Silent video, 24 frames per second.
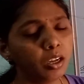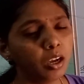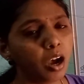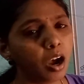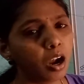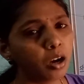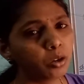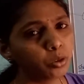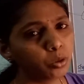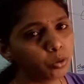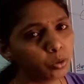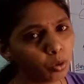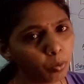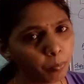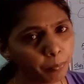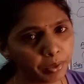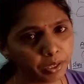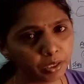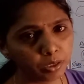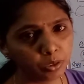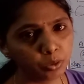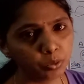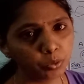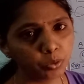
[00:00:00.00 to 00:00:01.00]

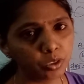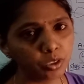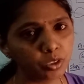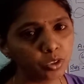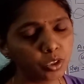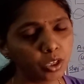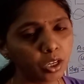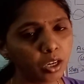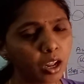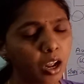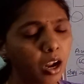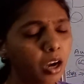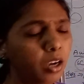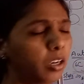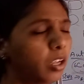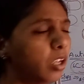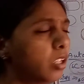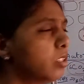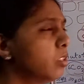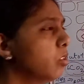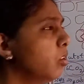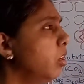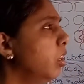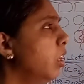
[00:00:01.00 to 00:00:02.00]
autotropic nutrition, and
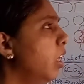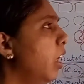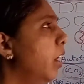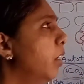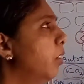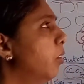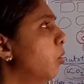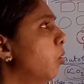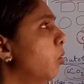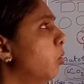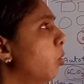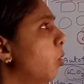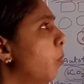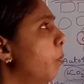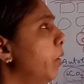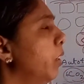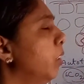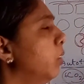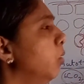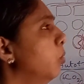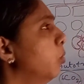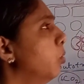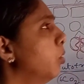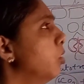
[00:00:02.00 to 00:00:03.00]
also in heterotropic
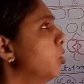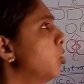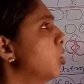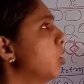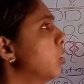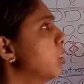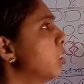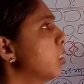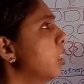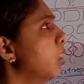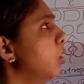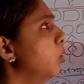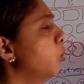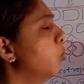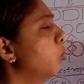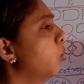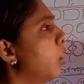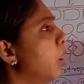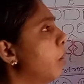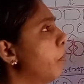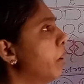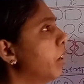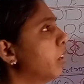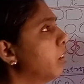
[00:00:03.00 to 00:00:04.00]
nutrition you
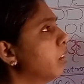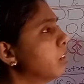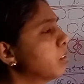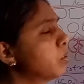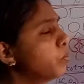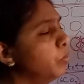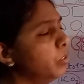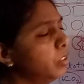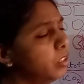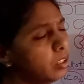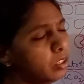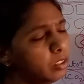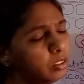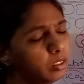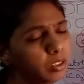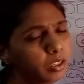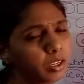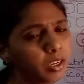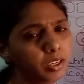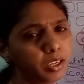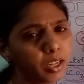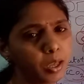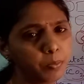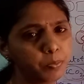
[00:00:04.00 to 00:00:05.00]
come across with the
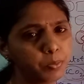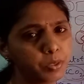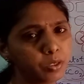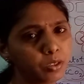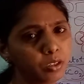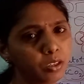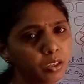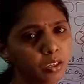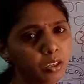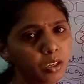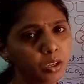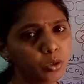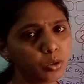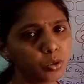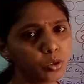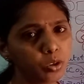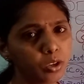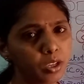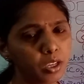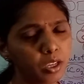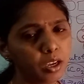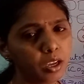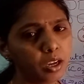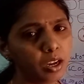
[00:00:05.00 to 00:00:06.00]
three types. So
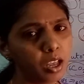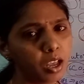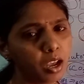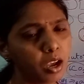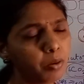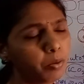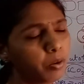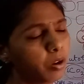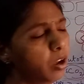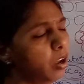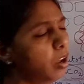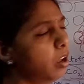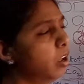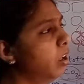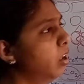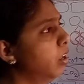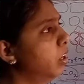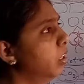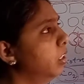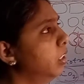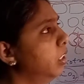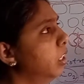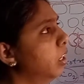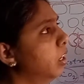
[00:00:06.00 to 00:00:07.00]

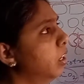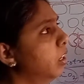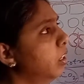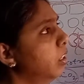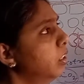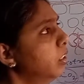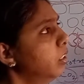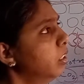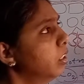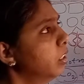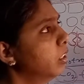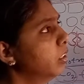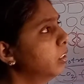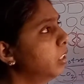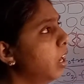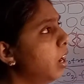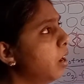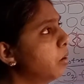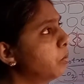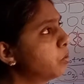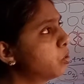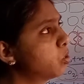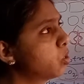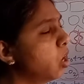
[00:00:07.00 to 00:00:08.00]
here they
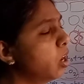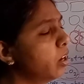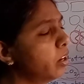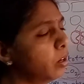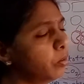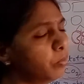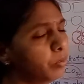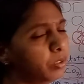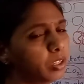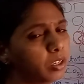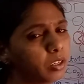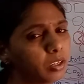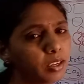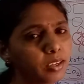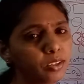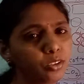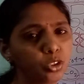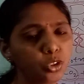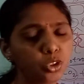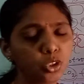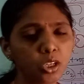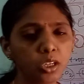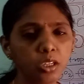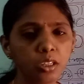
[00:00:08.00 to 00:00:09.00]
have started with the
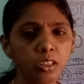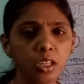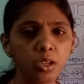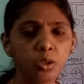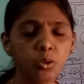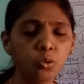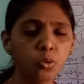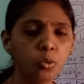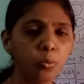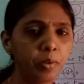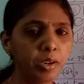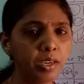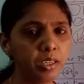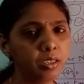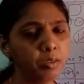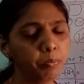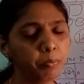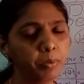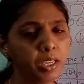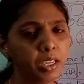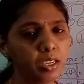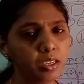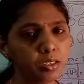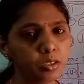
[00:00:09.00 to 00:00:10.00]
digestion in the human
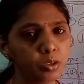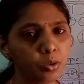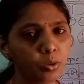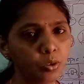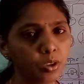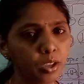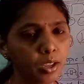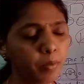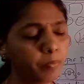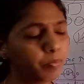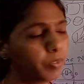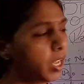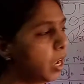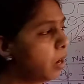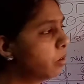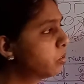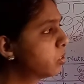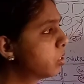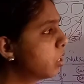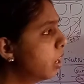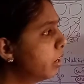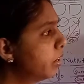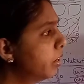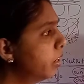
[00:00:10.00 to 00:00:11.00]
beings. Okay, they have
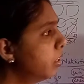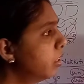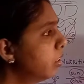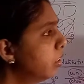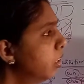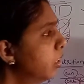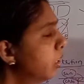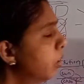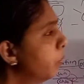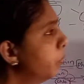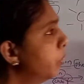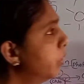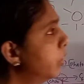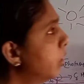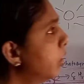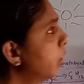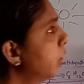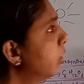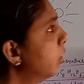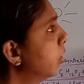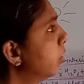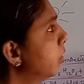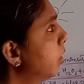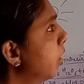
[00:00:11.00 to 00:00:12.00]
started with the
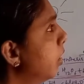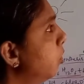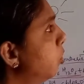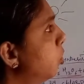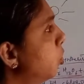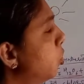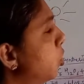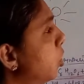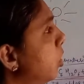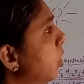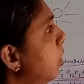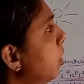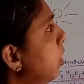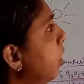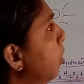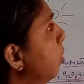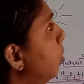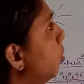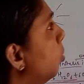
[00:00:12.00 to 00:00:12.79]
digestion in